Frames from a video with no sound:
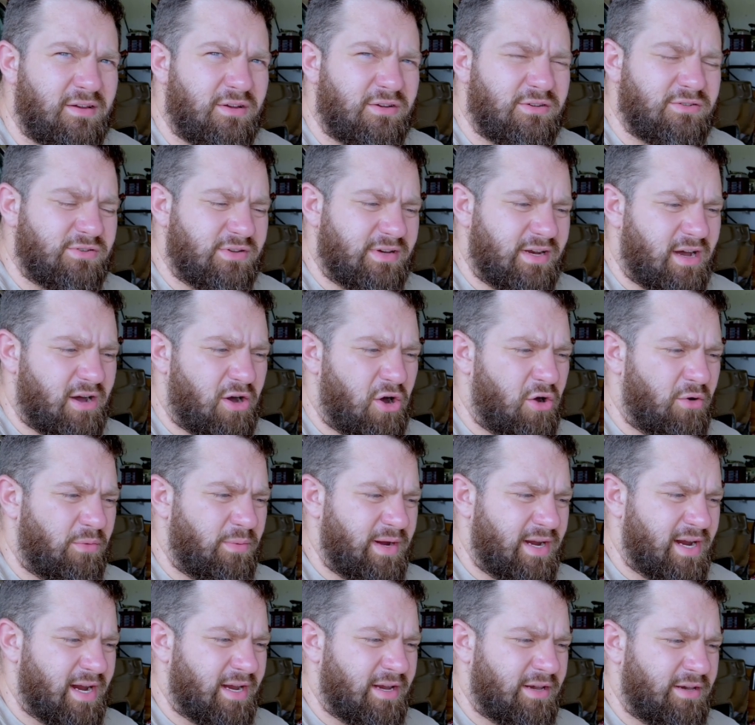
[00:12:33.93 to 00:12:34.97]
So now all
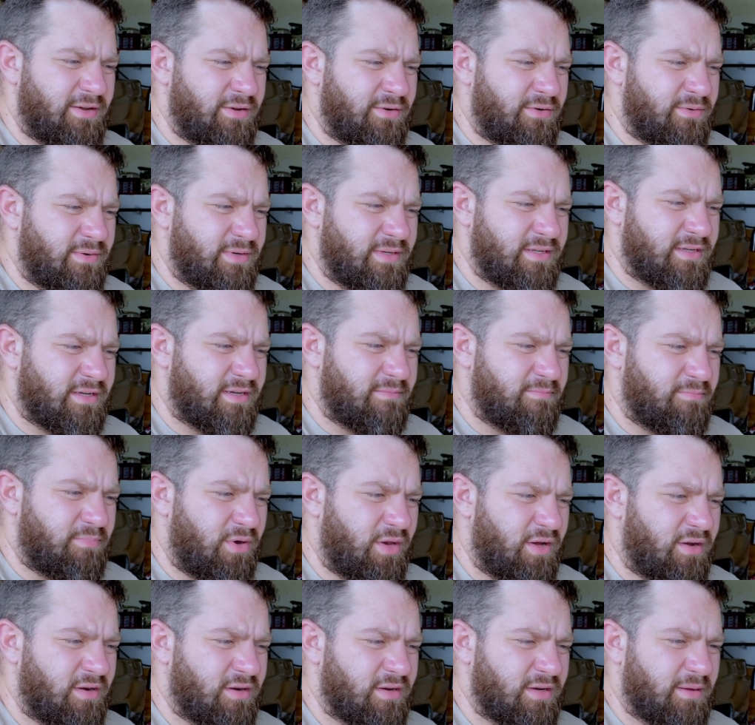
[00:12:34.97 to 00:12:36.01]
we gotta do is
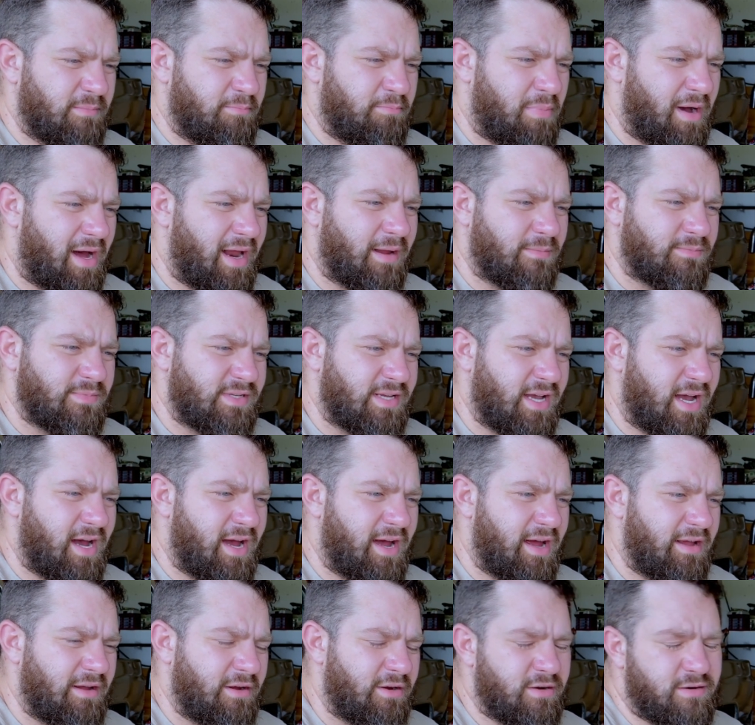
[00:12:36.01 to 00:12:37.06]
unplug the bottom
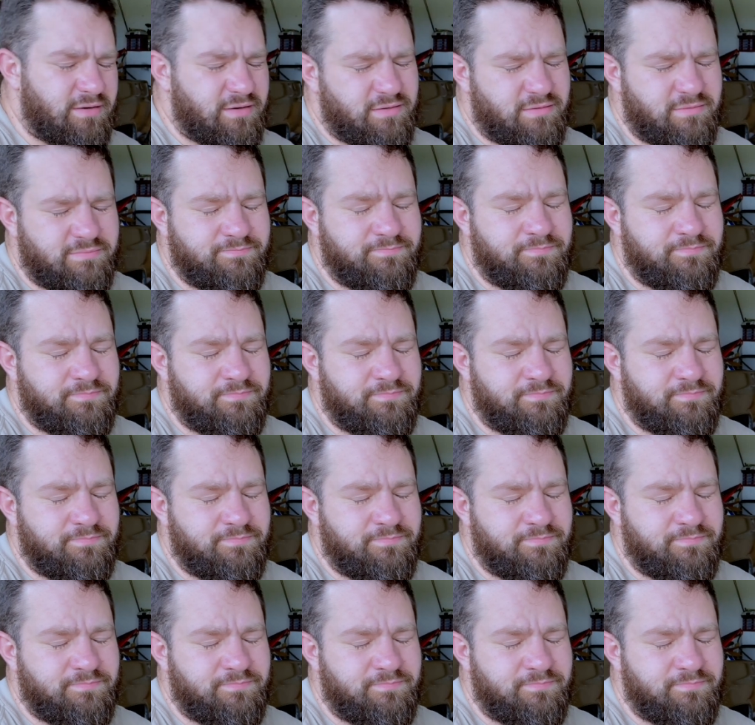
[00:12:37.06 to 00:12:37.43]
side, or